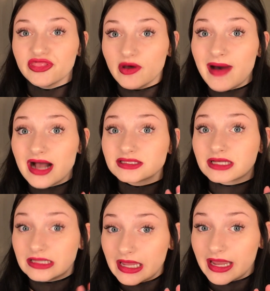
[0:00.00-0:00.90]
The box
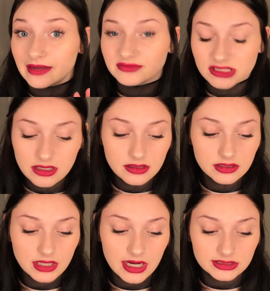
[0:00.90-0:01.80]
claims
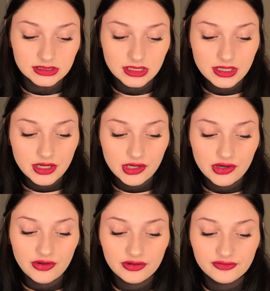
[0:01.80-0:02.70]
that
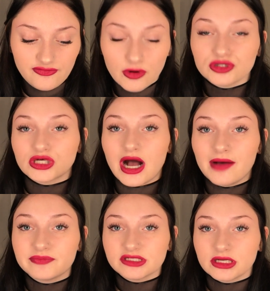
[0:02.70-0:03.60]
4
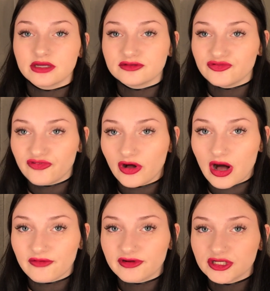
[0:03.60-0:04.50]
drops gives you full
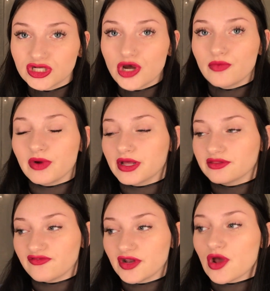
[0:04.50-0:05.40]
coverage, but
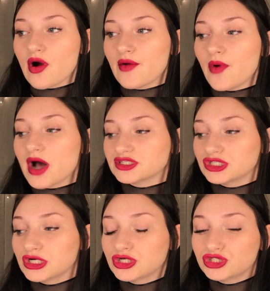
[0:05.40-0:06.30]
in the video I
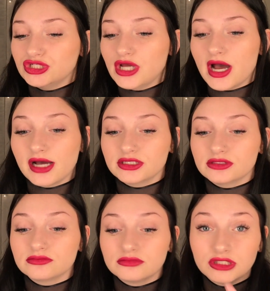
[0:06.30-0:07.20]
watched, she had
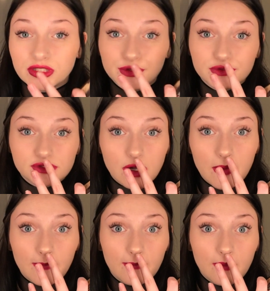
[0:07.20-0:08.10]
to use
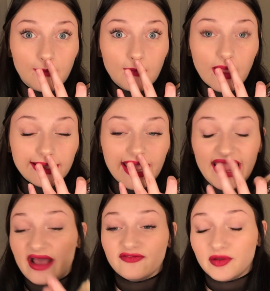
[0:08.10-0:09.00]
like
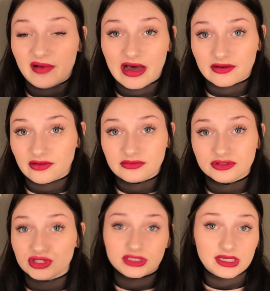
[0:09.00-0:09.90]
half the bottle
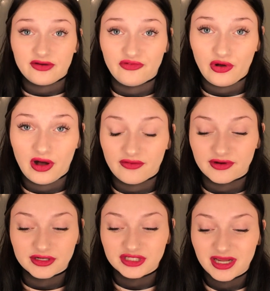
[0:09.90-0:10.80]
just to get full
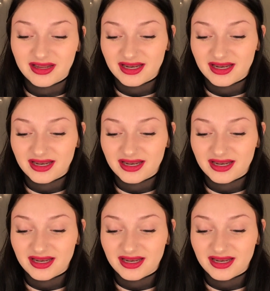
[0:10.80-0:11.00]
coverage.